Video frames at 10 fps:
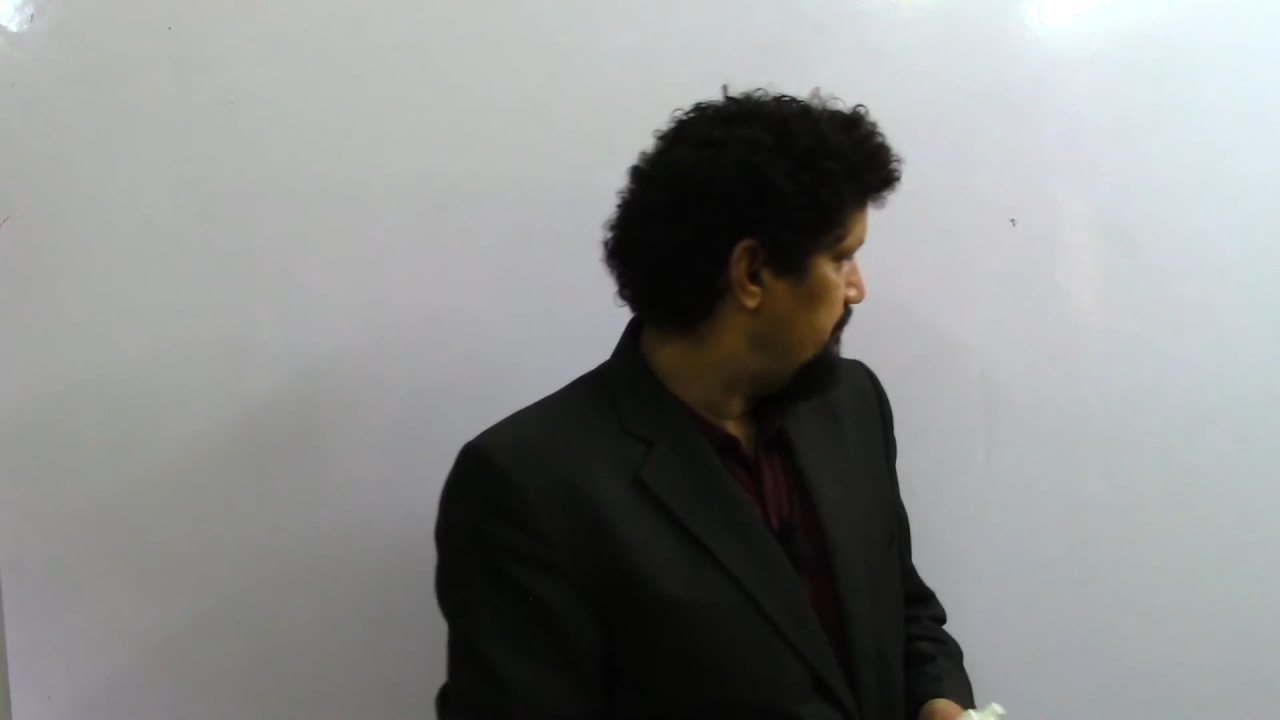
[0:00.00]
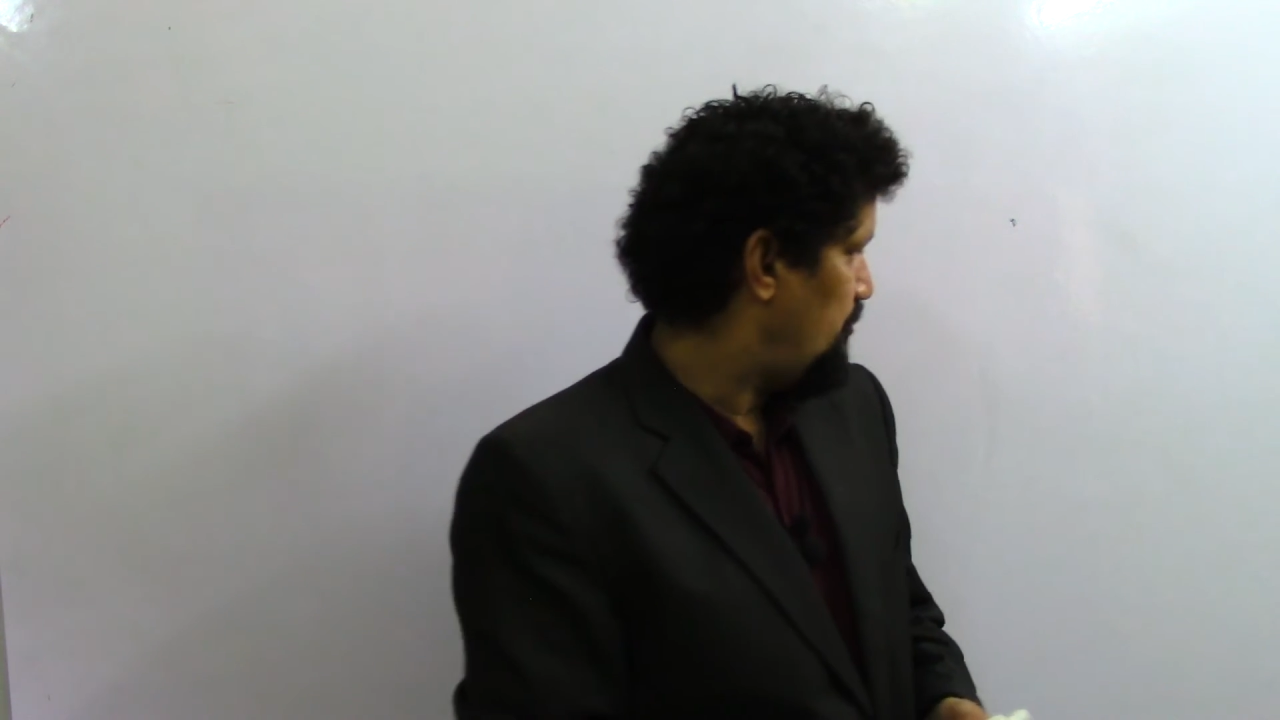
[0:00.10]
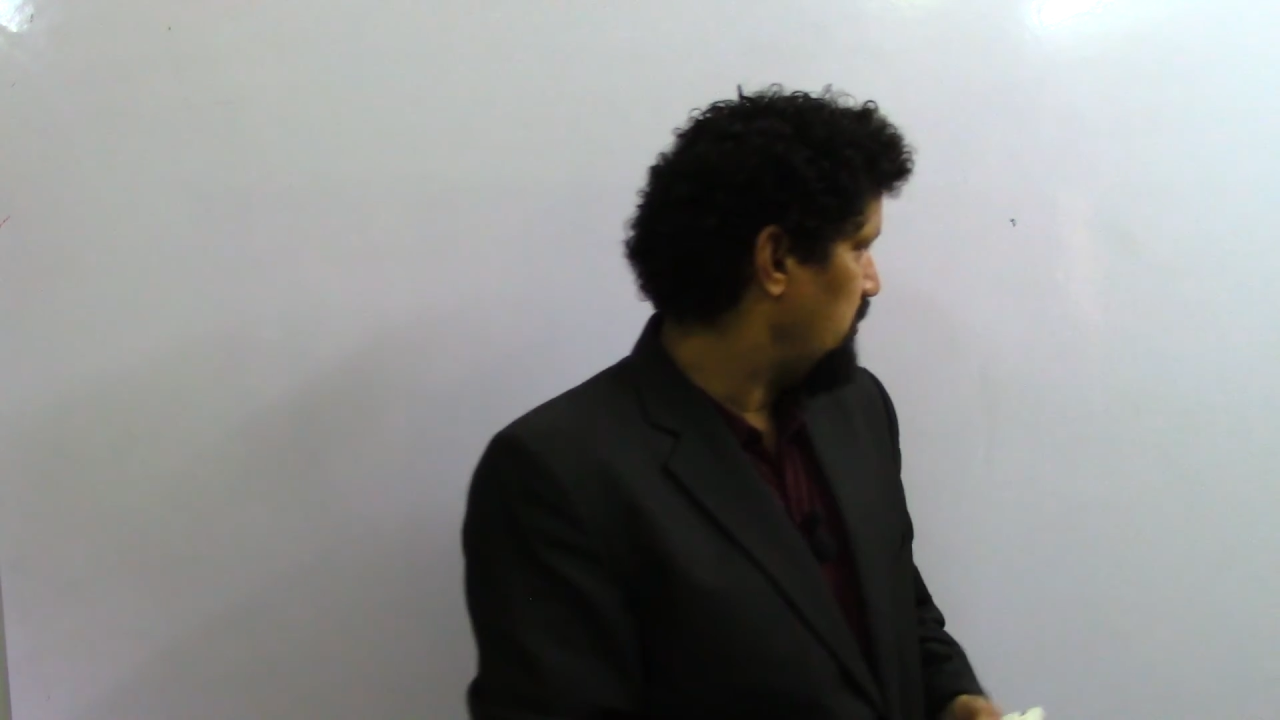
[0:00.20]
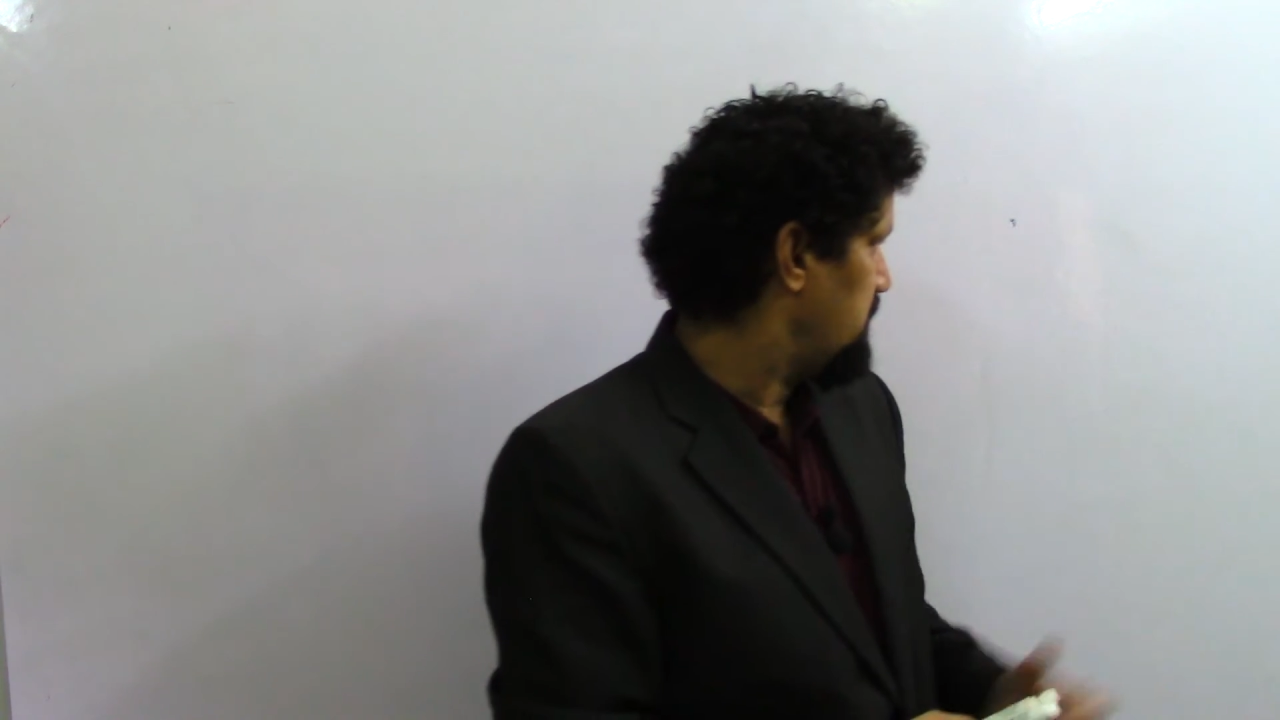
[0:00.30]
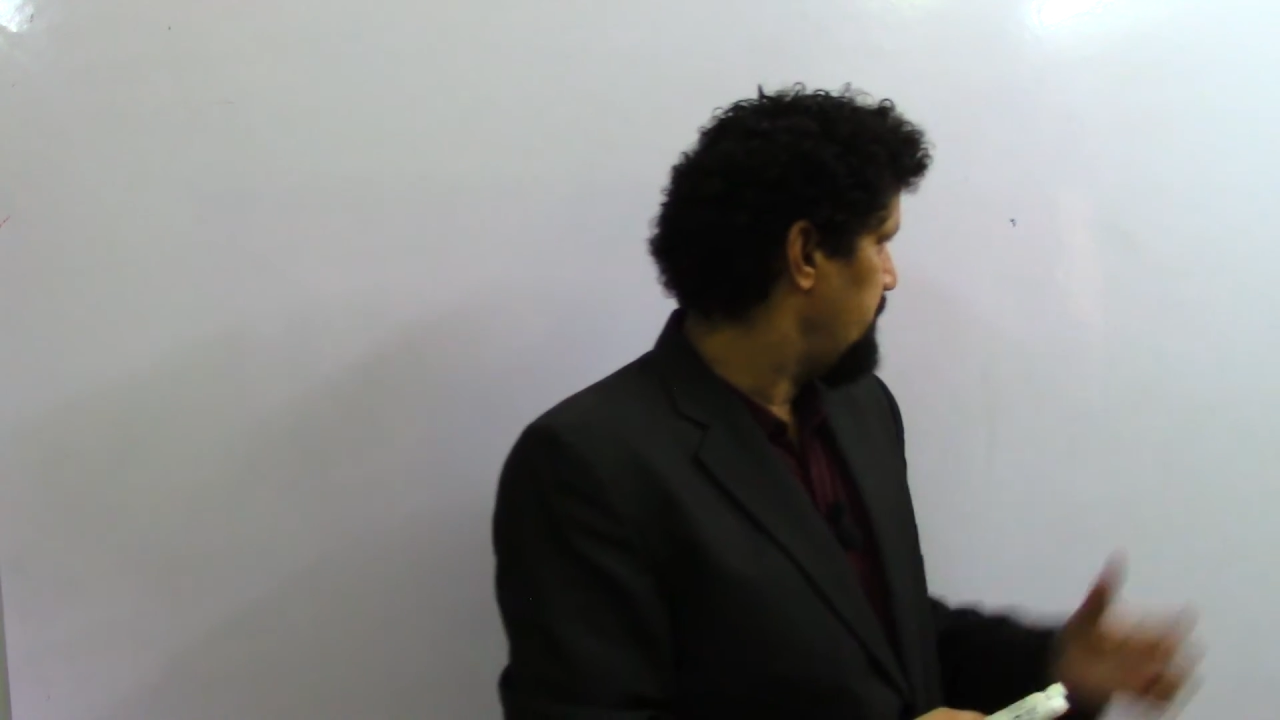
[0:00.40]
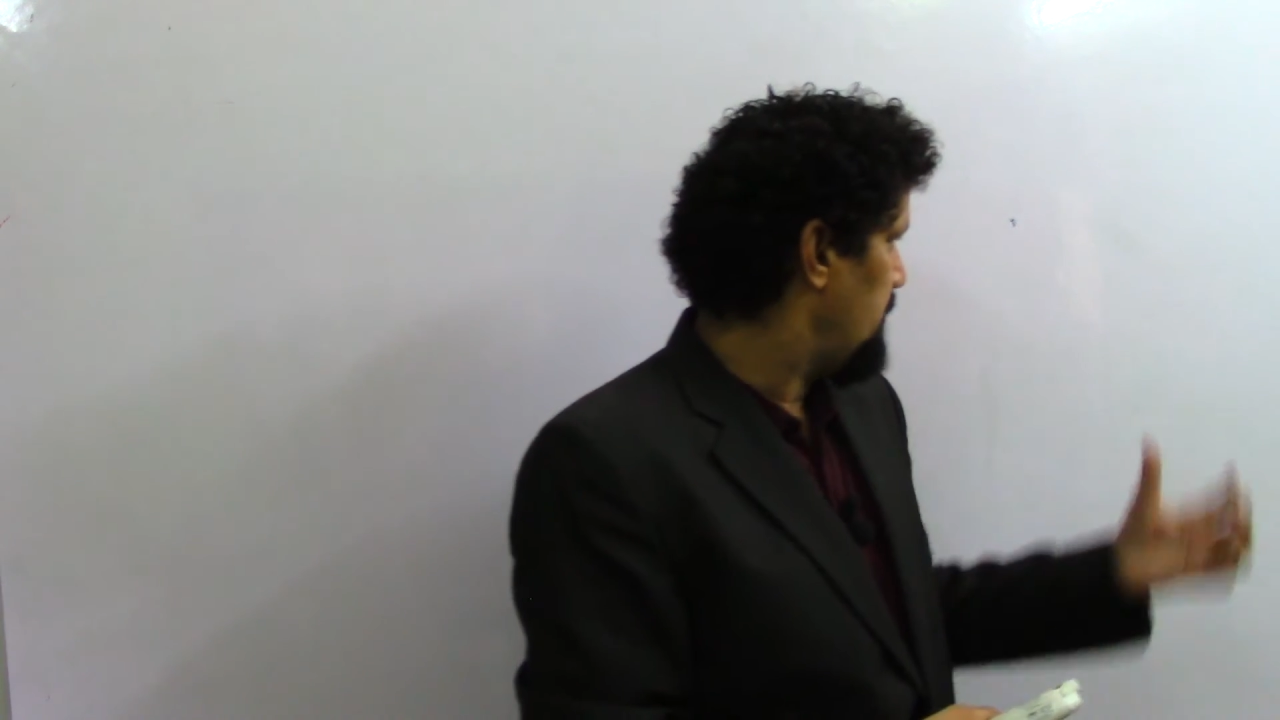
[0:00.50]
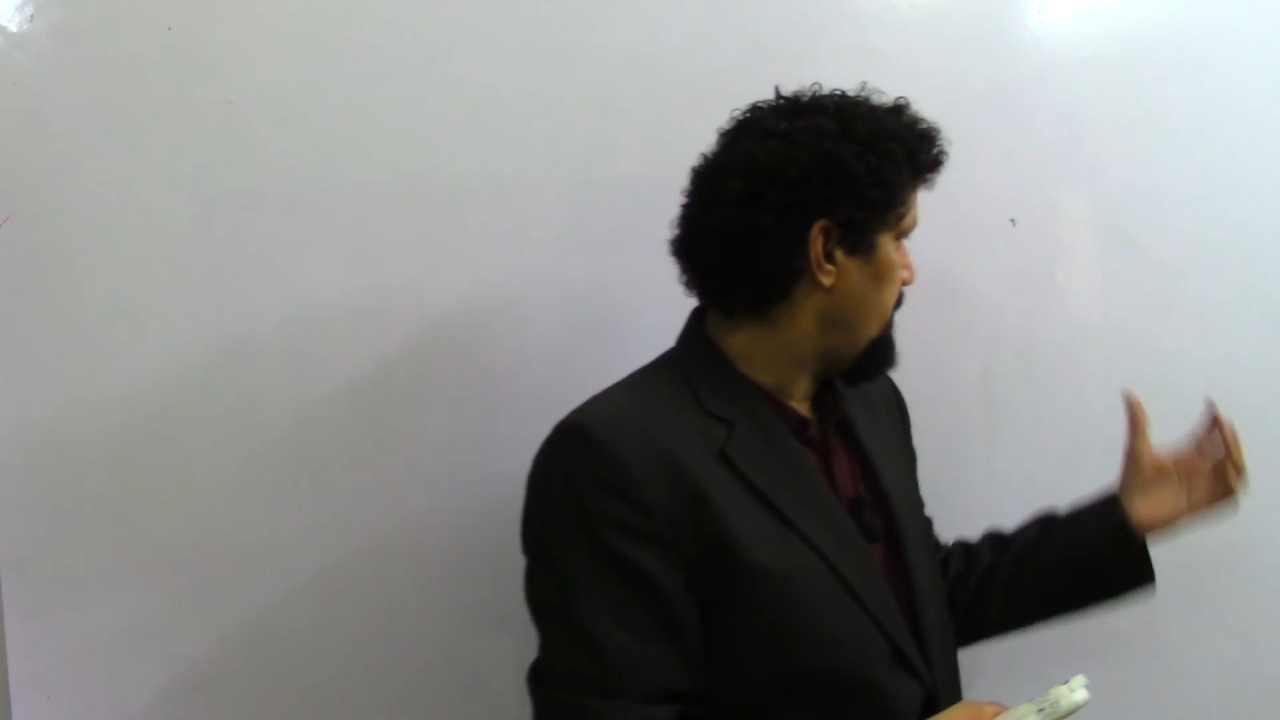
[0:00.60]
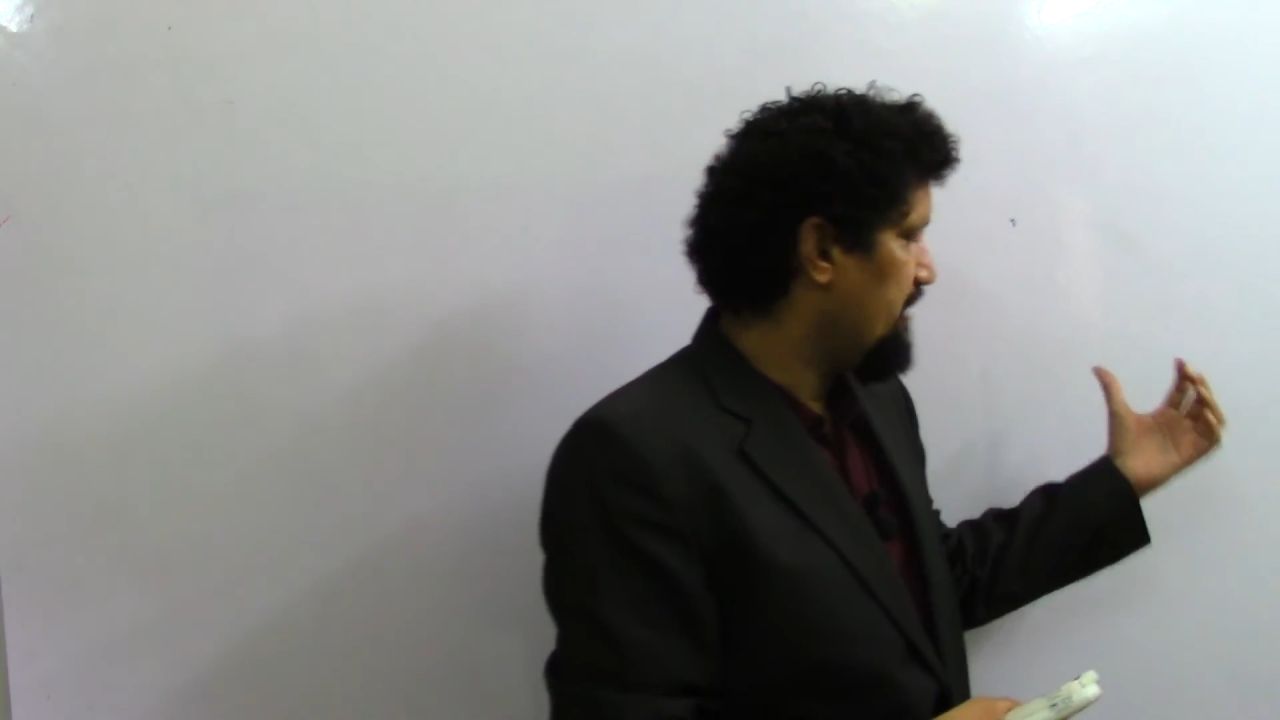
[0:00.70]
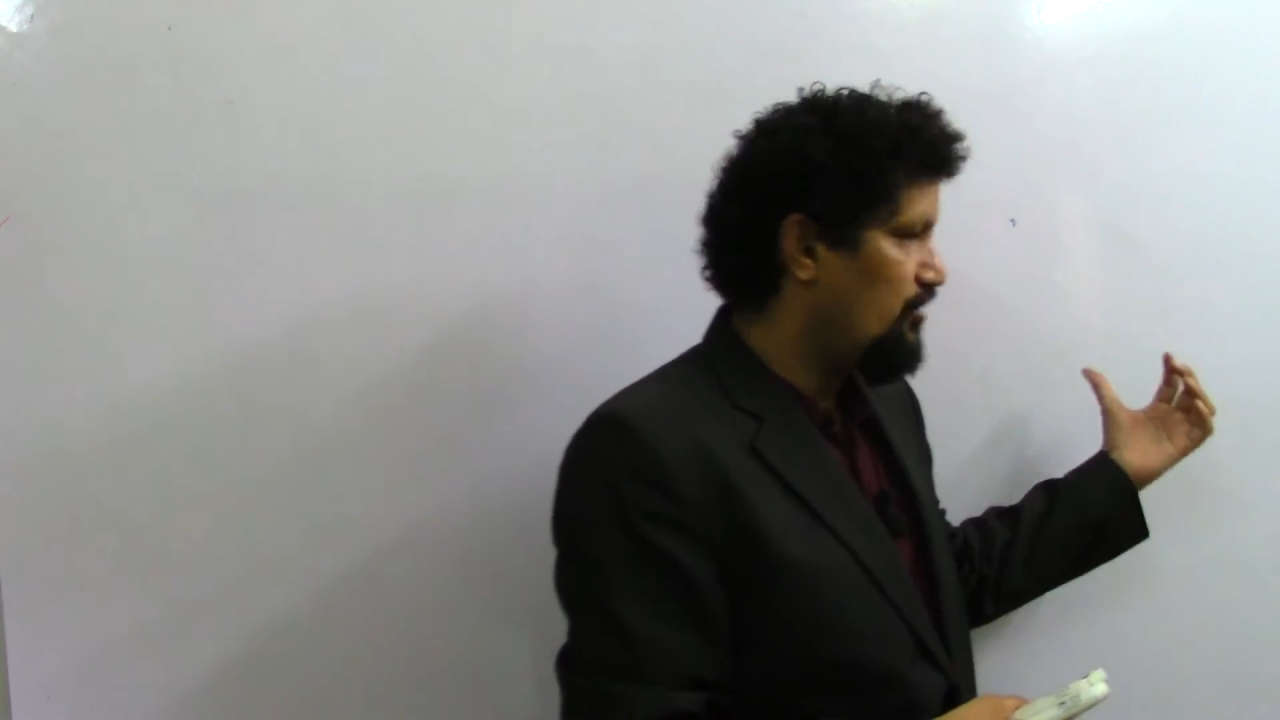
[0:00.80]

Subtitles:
possible by